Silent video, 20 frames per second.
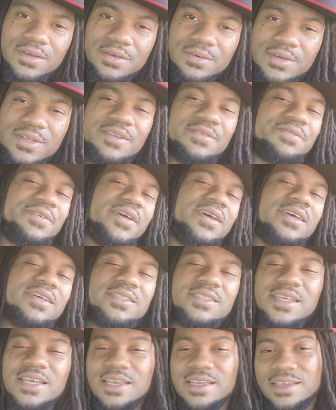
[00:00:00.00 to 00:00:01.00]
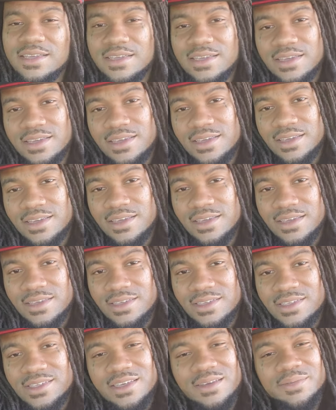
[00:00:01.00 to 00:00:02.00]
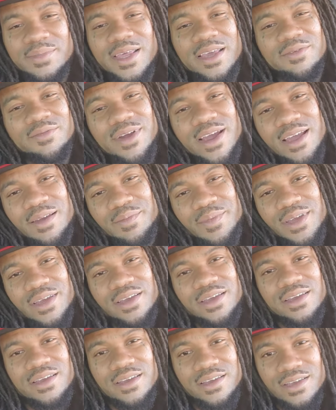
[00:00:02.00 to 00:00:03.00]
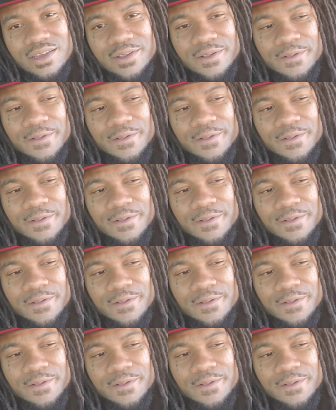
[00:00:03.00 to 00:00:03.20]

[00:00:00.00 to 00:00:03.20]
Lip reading: What did the feds say? Something ain't right, man.